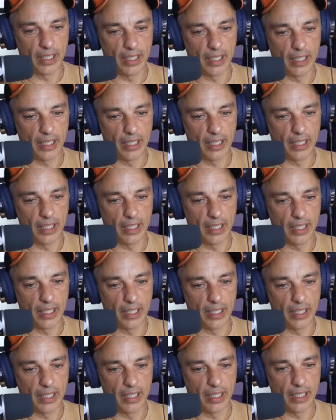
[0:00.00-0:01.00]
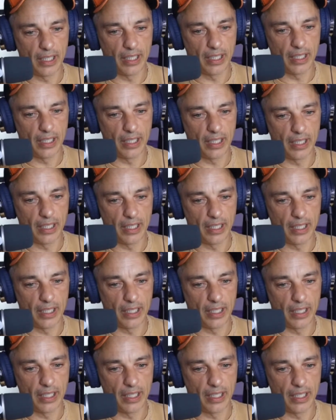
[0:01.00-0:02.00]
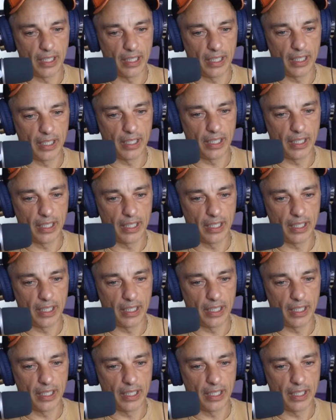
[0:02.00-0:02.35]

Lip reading: I have stories. I work companies about 5